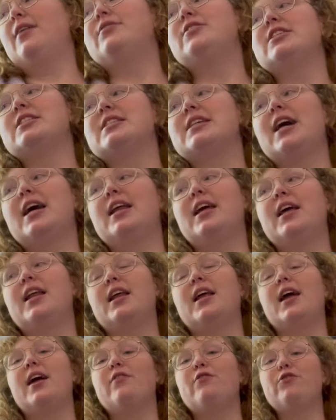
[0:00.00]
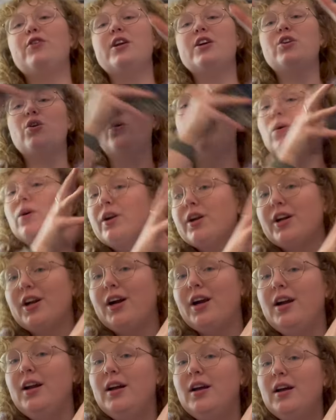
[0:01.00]
decided every
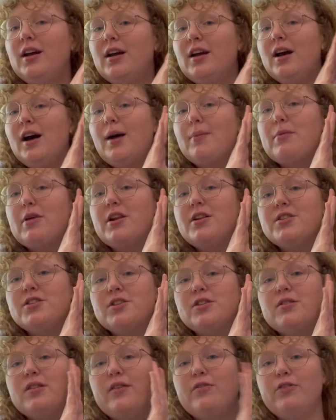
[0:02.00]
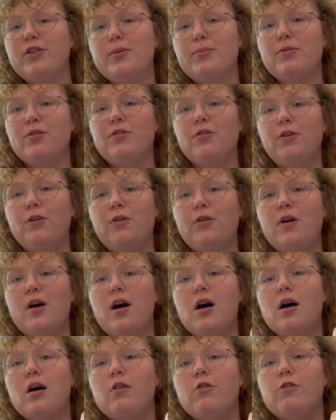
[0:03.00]
quarter i'm gonna do a flip through
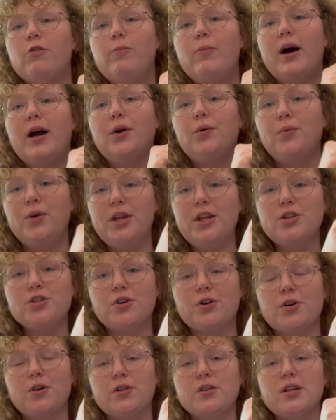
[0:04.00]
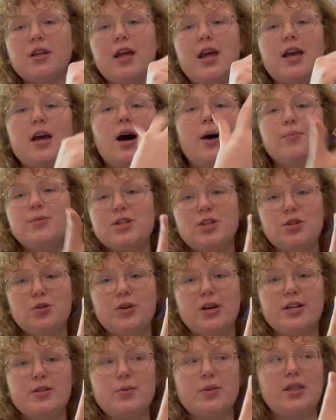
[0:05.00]
of my reading journal to like update you
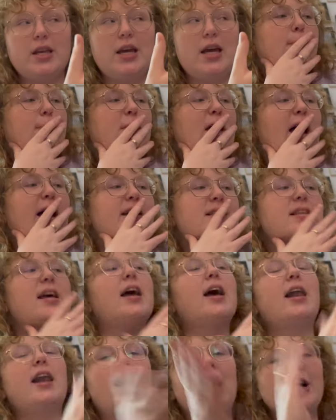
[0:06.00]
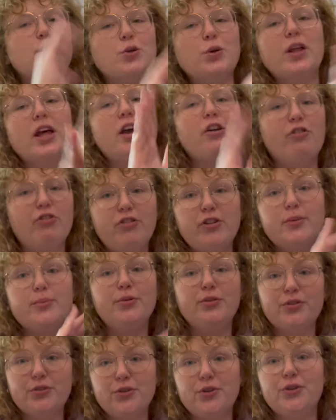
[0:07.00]
guys with it as like an actual like flip
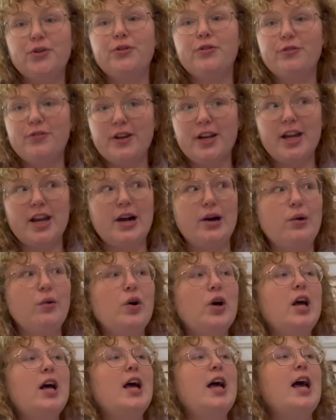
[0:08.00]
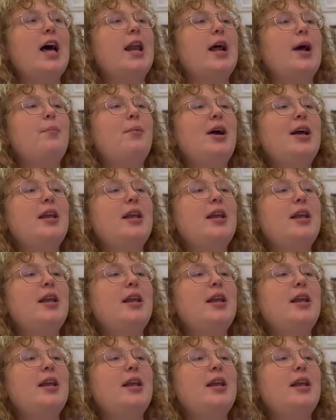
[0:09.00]
through video and i might